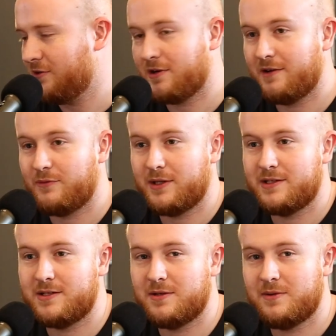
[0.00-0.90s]
creative way
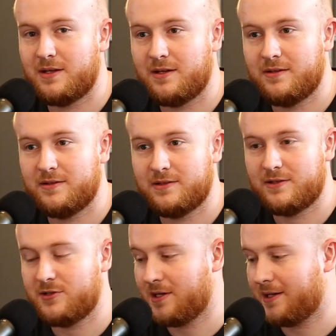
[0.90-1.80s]
to do it.
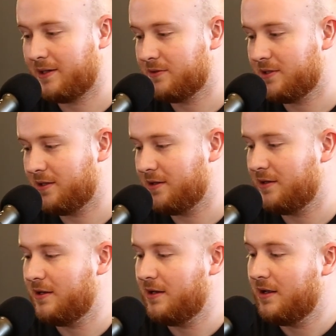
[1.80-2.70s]
So shout out to
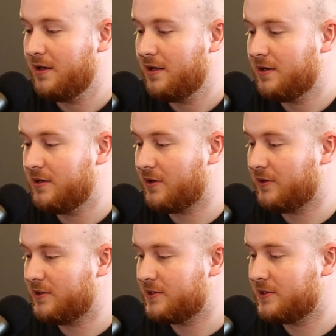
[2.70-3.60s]

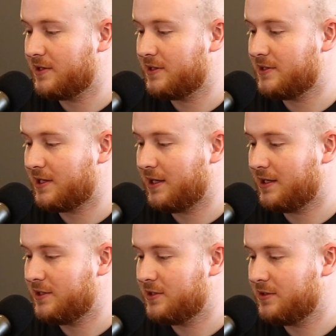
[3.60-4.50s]
Knight's Estate
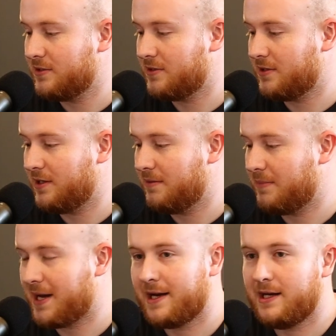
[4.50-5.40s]
Agents in
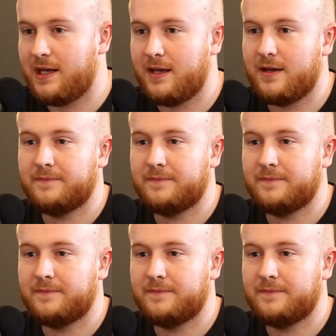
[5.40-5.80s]
Barry.